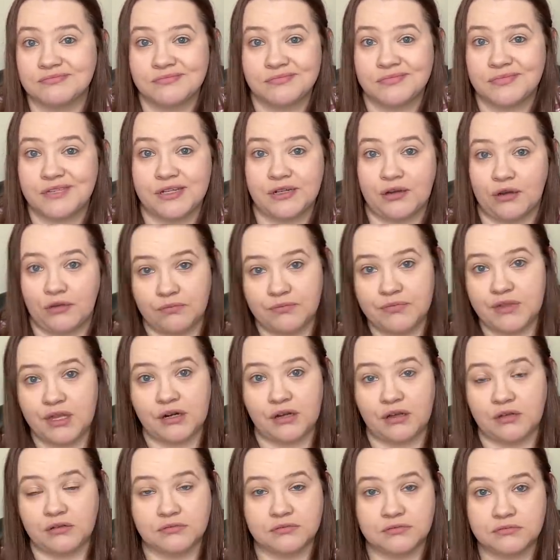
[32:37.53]
you know, then
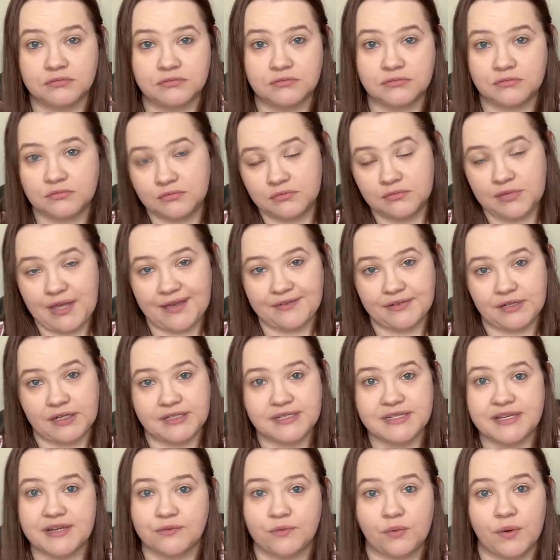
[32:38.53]
I'll have an
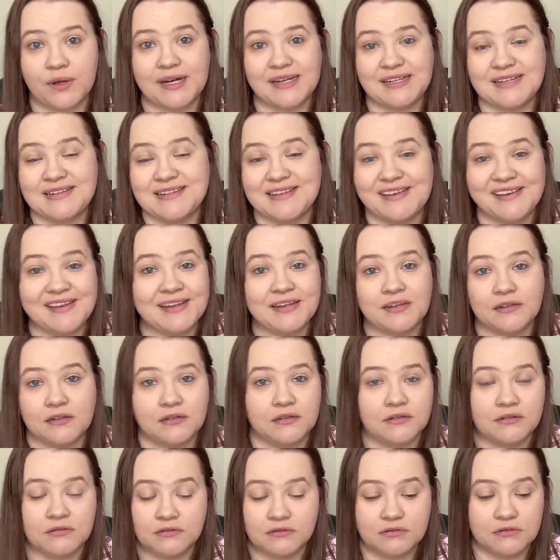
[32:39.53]
idea of what I did
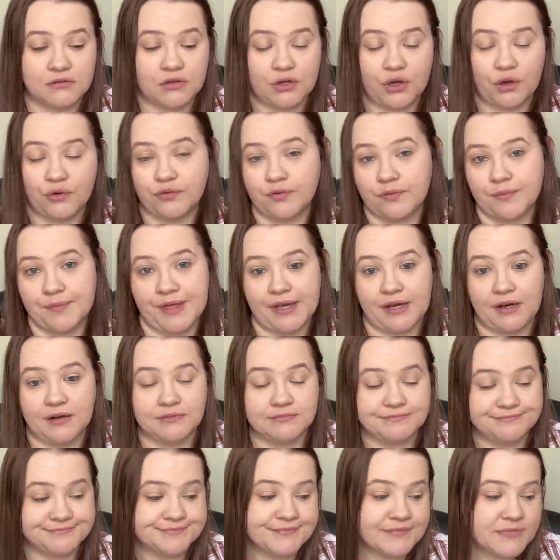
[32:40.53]
and go from there.
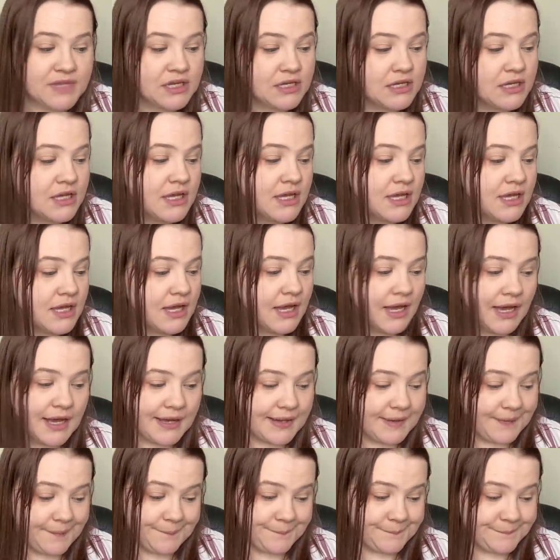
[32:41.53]

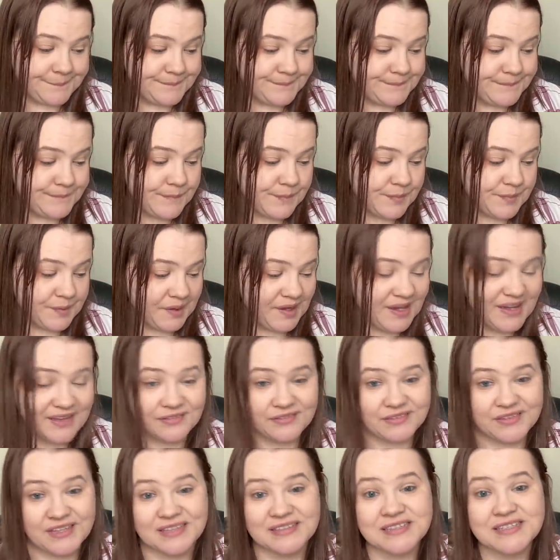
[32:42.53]
Um, but yeah,
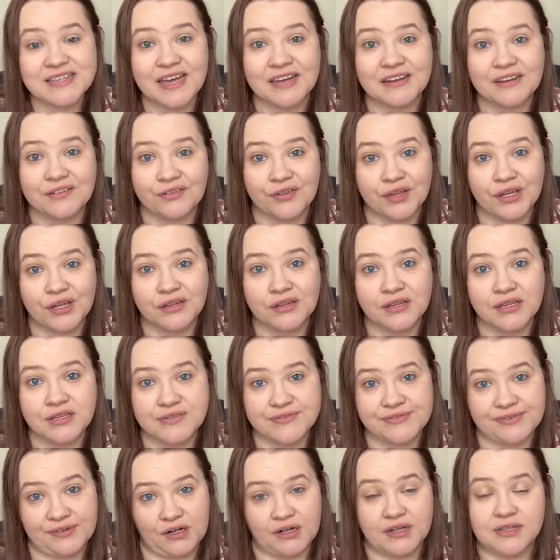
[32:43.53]
that's kind of it
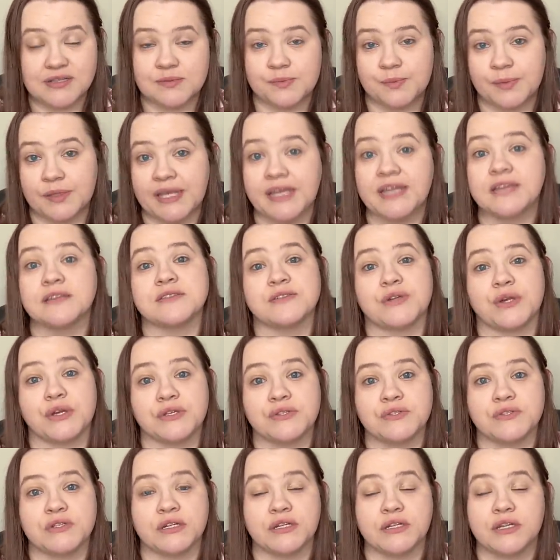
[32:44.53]
as far as plans are
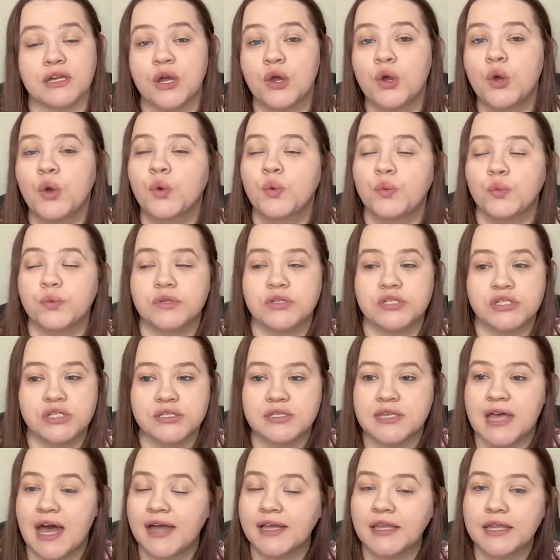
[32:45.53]
concerned, which
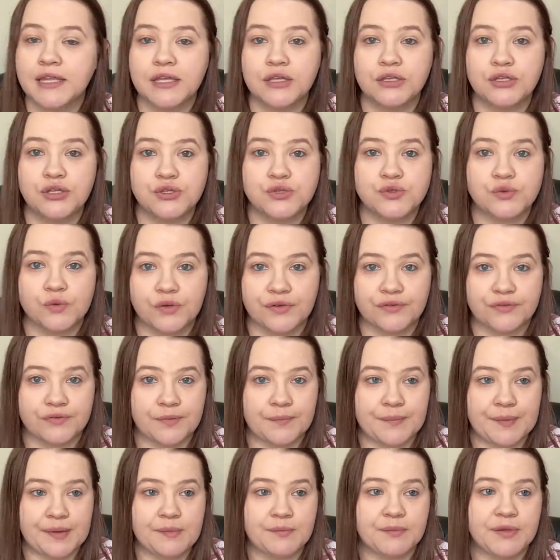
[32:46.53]
is highly unusual for
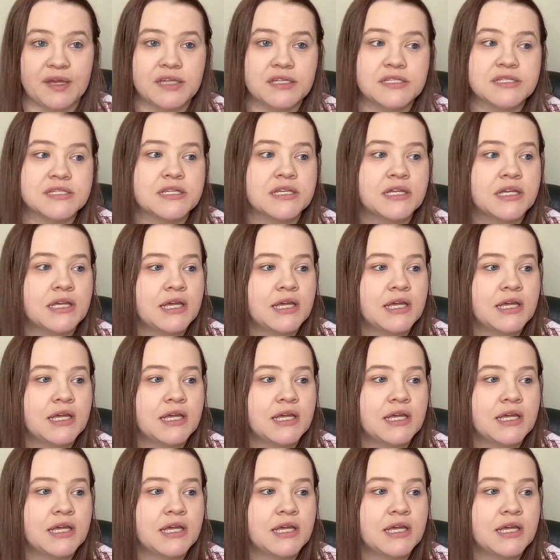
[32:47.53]
me, but